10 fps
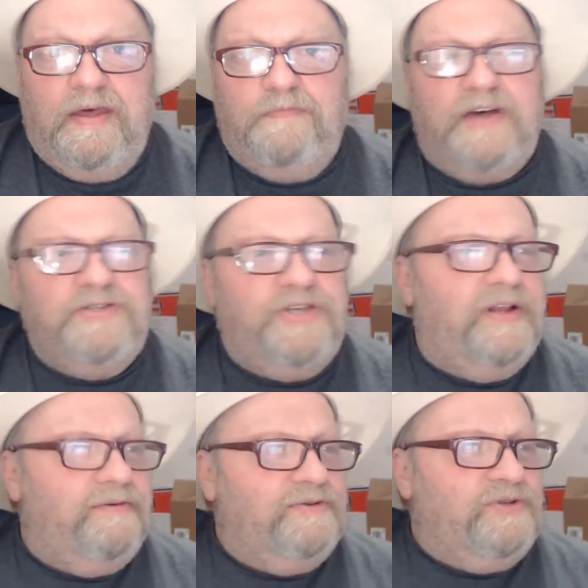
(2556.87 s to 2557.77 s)

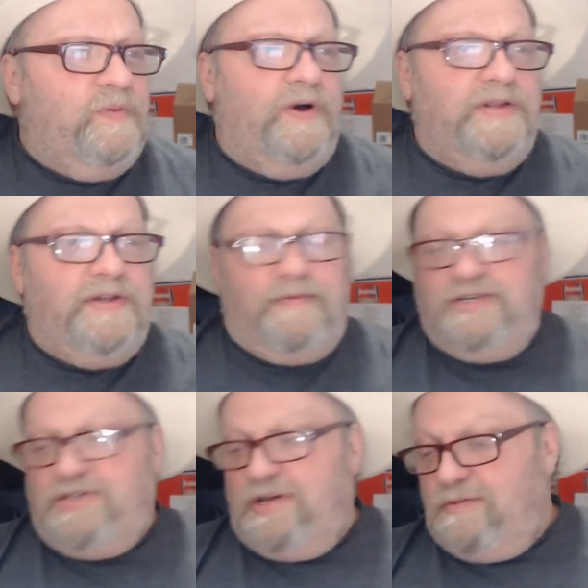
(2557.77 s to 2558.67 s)
Basically, it was a wind-up
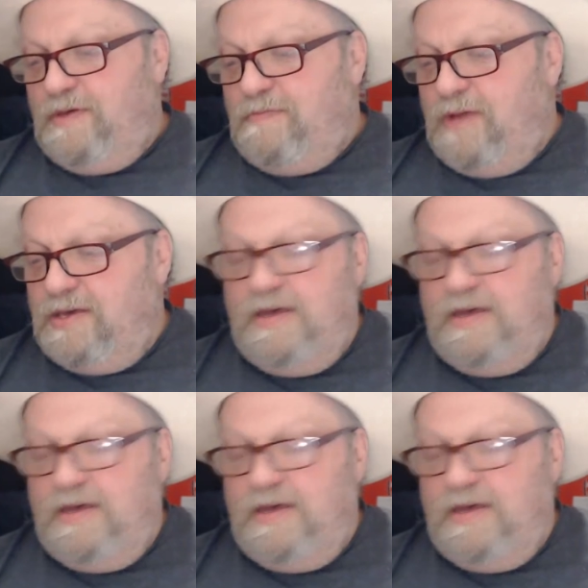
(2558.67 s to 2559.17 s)
I did on my mate